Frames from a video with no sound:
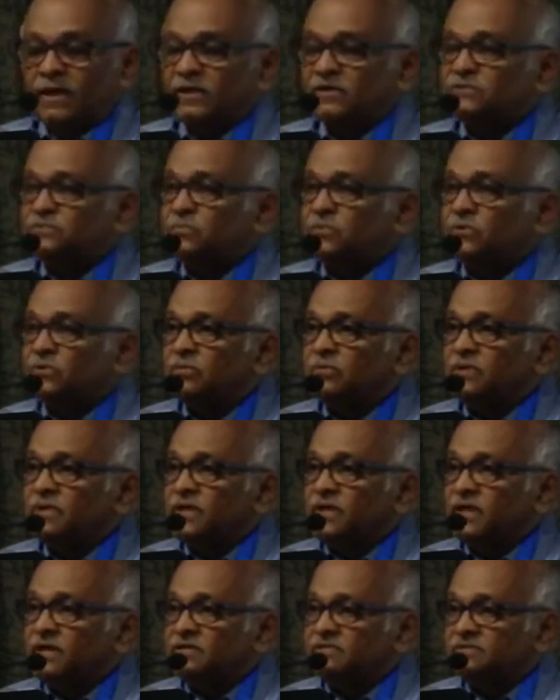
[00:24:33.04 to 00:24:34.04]
is
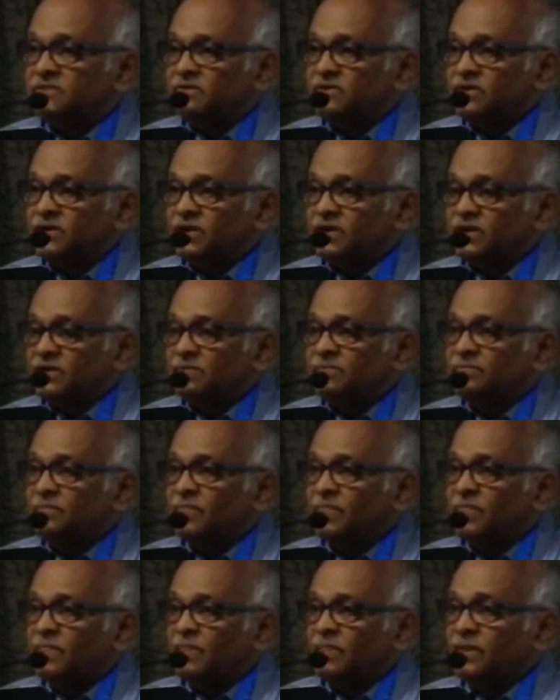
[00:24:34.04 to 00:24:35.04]
probably an eccentric
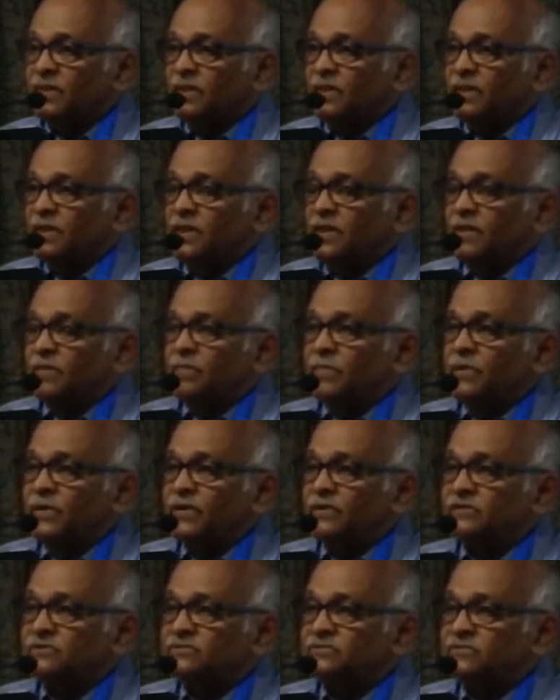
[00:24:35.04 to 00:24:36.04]

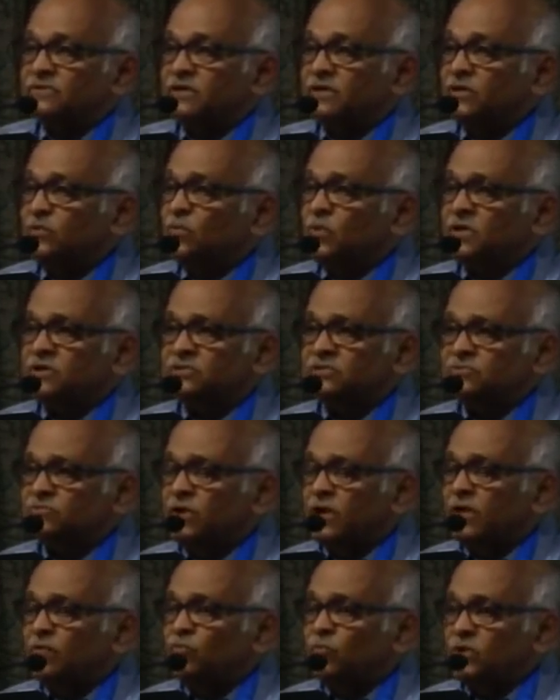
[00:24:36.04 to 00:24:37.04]
because he works
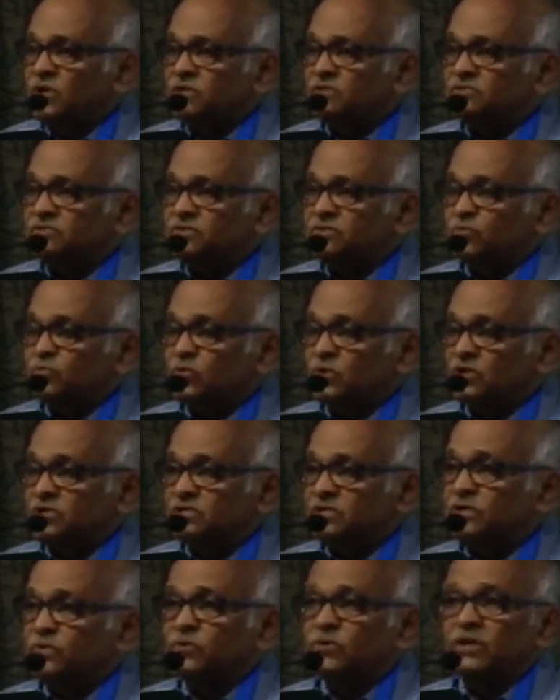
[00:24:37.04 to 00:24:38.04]
and works and
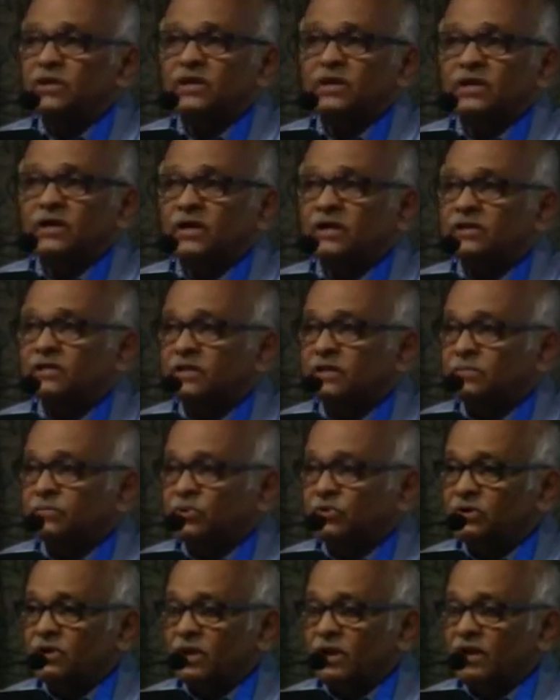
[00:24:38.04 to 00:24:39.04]
works. He couldn't care anything
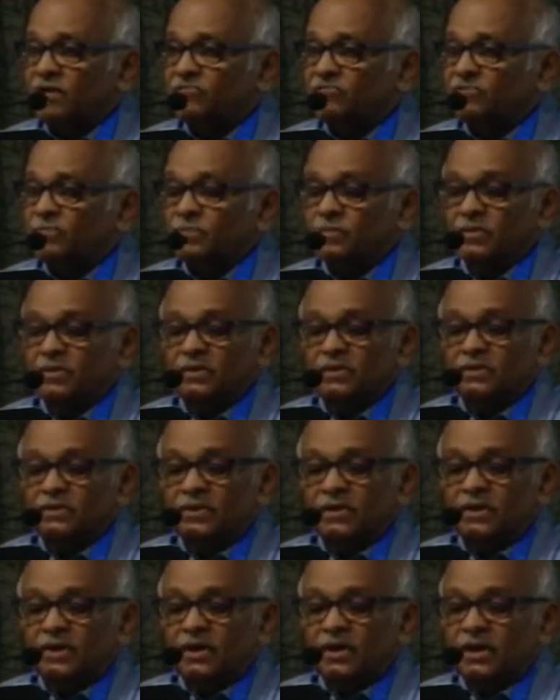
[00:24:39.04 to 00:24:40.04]
about life.
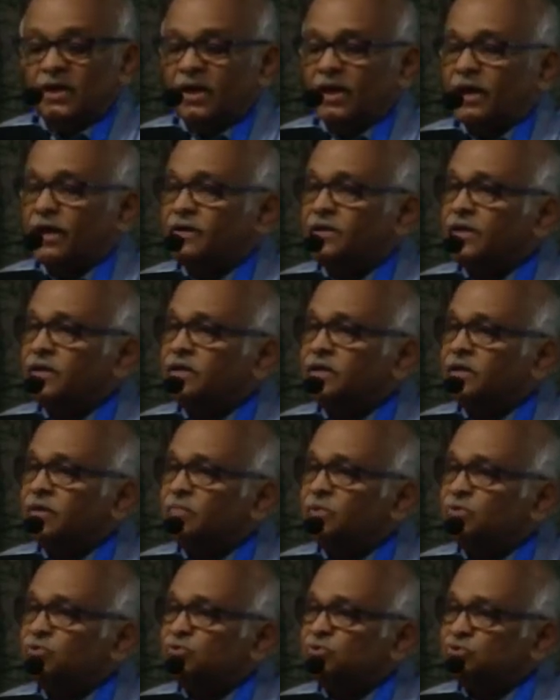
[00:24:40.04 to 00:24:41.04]
And that
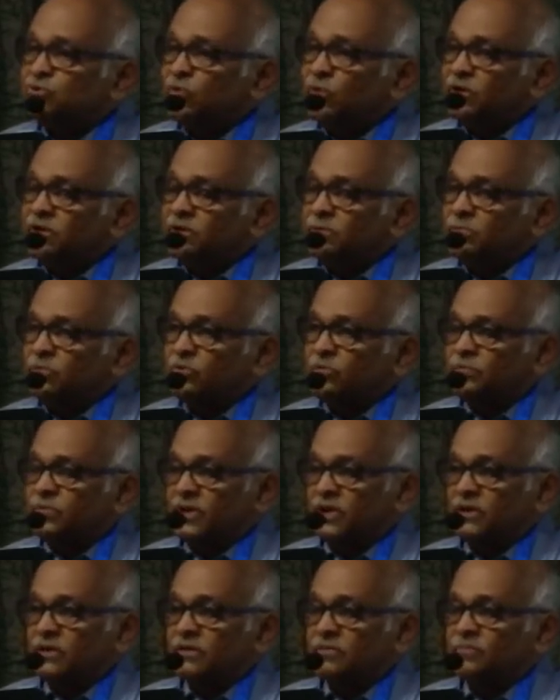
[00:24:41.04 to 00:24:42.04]
comment was quite
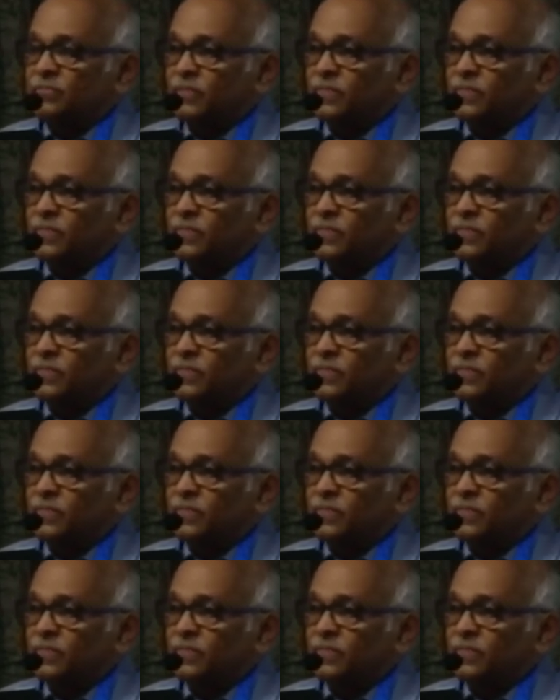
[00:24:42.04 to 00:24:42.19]
appropriate.